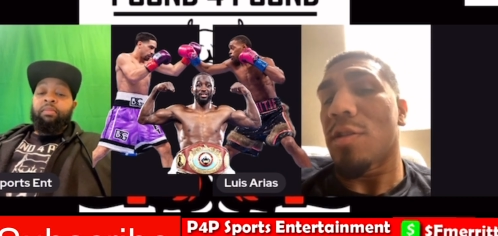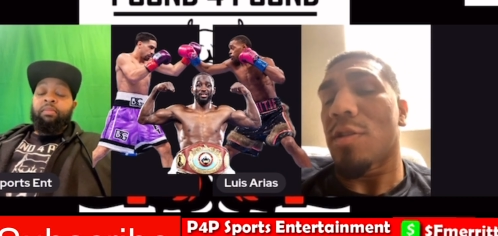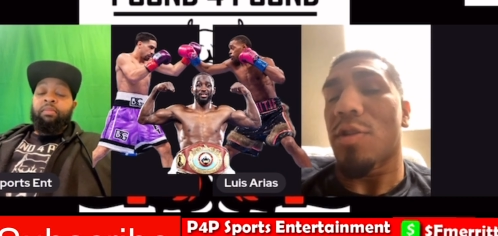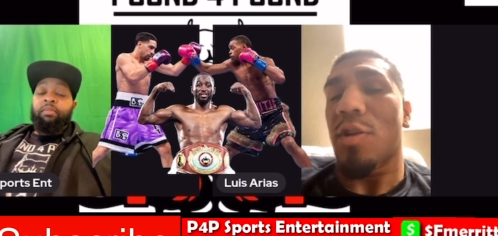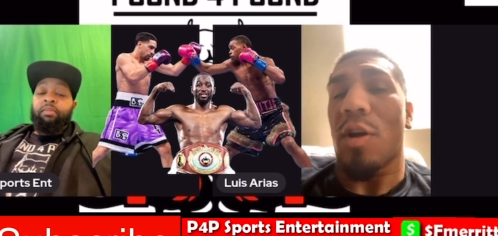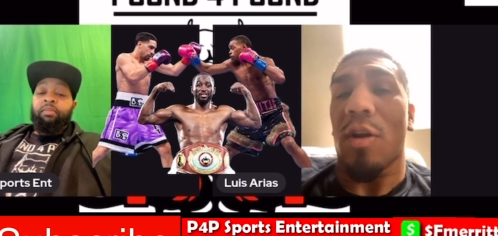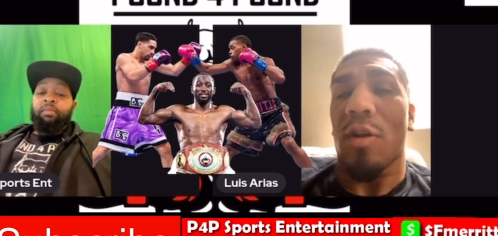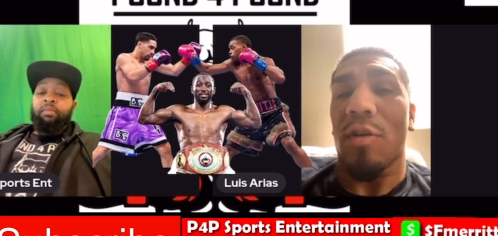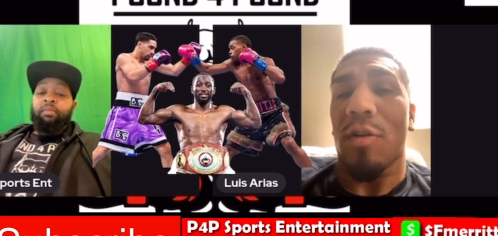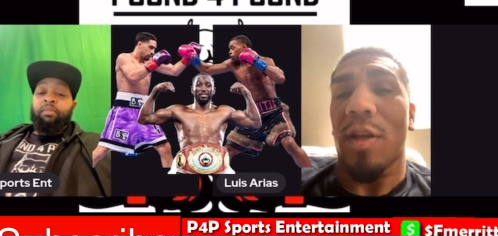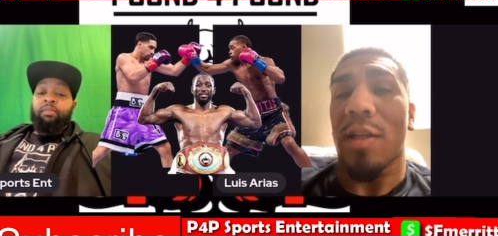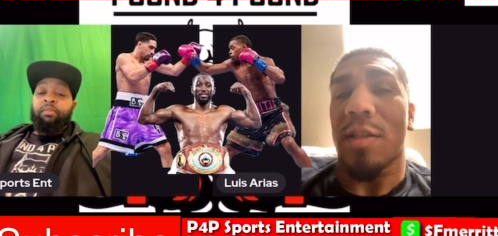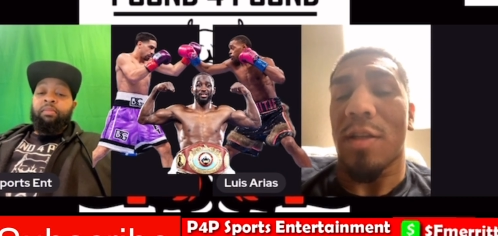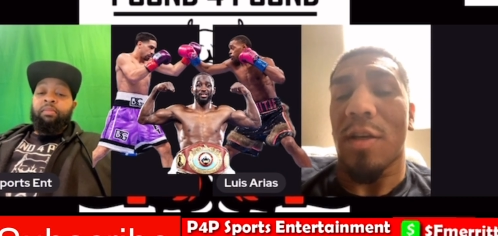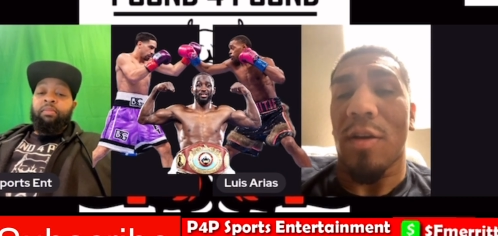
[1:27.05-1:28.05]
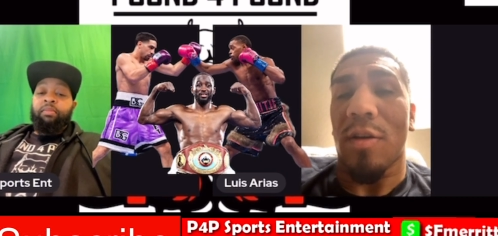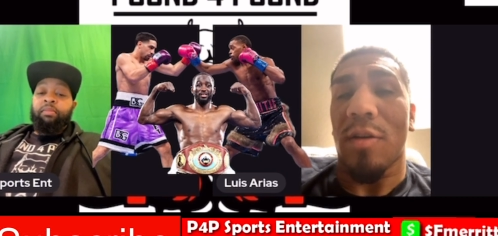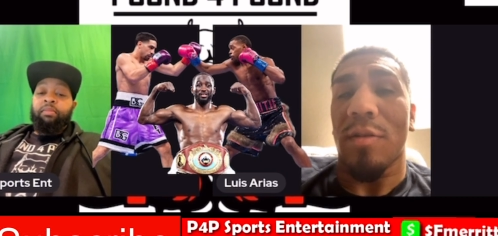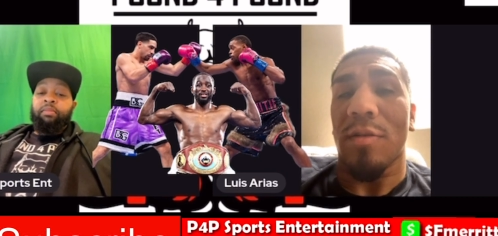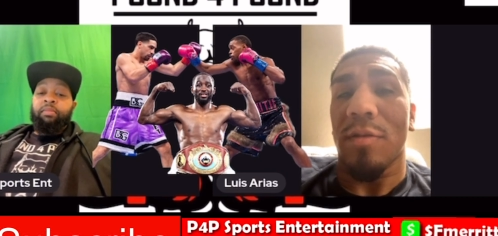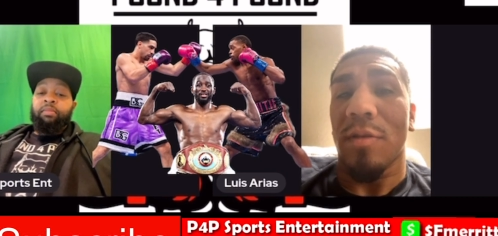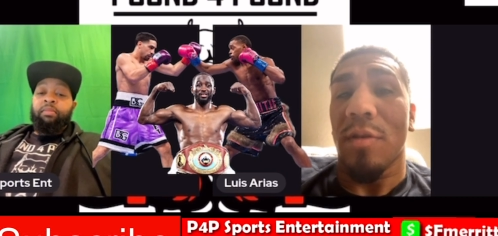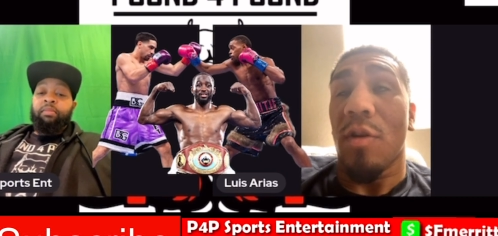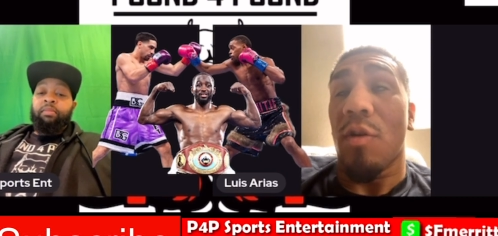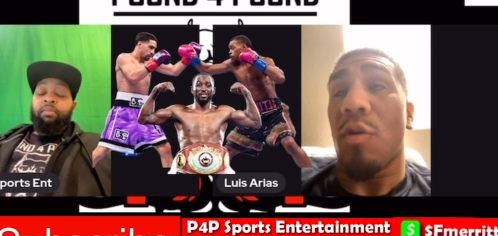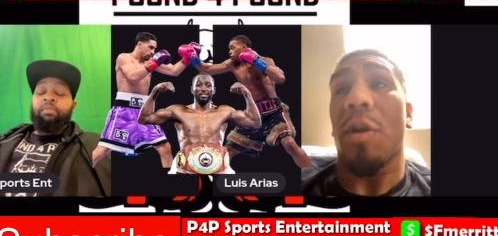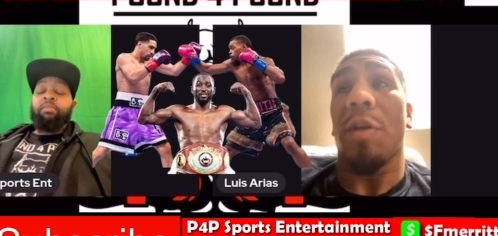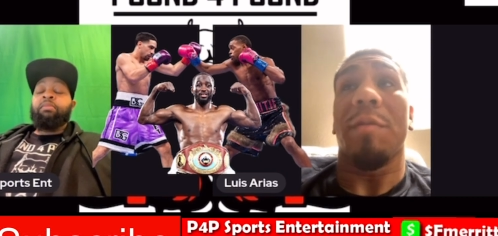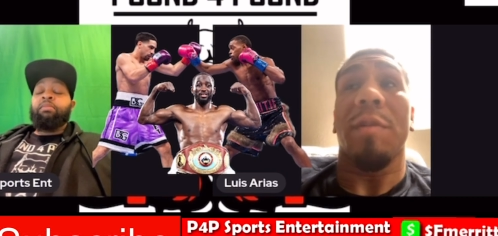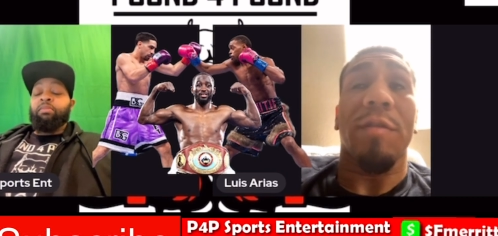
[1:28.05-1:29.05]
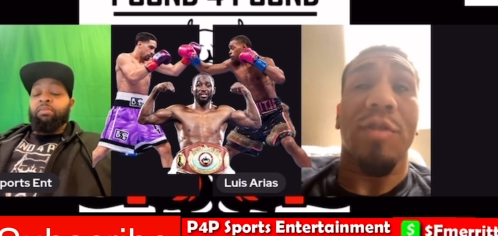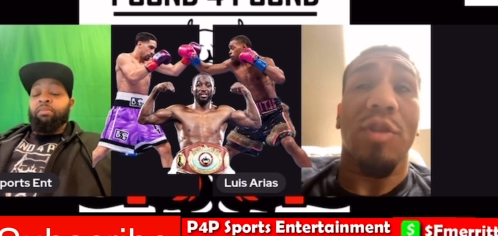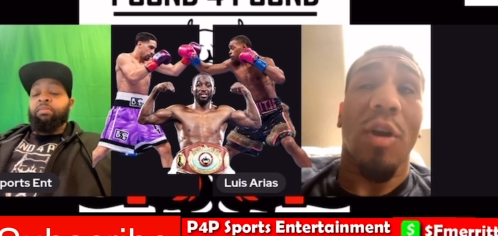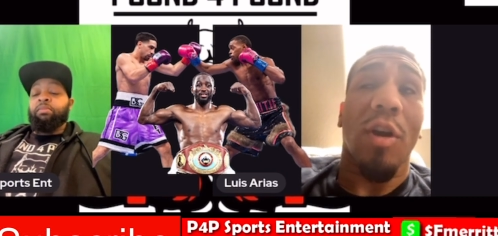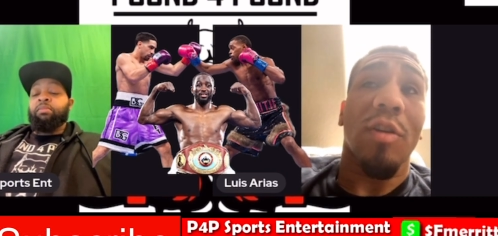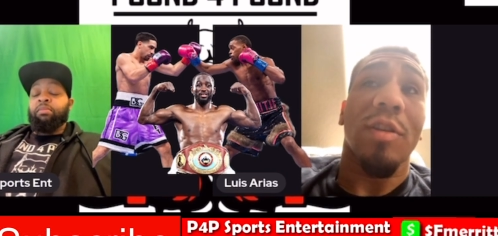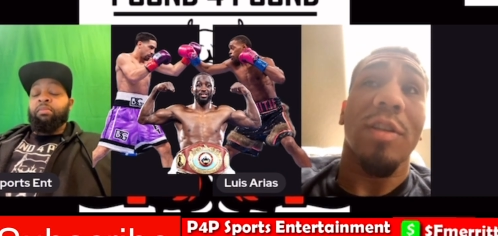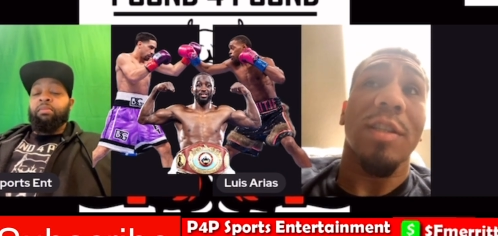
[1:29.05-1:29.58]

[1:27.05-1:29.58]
Speaker 1: Charlo lets go. Or even if Charlo